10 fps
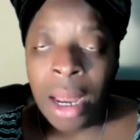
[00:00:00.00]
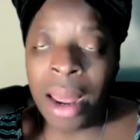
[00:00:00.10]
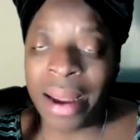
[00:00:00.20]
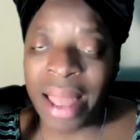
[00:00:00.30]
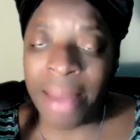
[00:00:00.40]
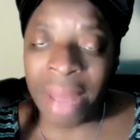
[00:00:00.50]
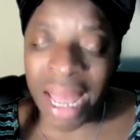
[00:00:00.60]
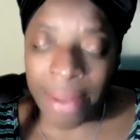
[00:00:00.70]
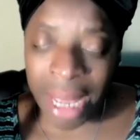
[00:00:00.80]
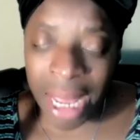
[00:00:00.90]
I got
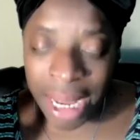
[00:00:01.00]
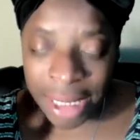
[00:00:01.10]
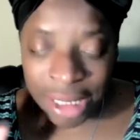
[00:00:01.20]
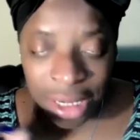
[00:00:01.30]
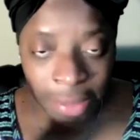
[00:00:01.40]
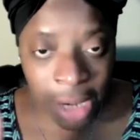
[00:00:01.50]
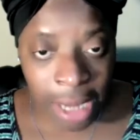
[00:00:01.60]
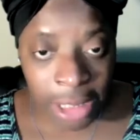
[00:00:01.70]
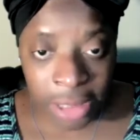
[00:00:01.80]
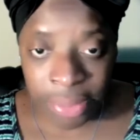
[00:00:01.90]
my behind to them
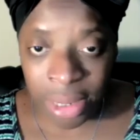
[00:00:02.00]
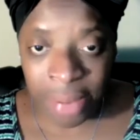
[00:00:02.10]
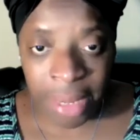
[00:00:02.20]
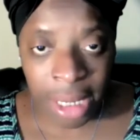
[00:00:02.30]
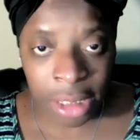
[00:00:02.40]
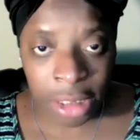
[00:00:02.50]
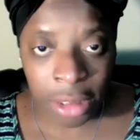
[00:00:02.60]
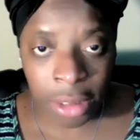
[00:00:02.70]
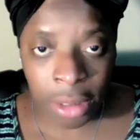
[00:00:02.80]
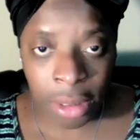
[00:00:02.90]
doctor's appointments.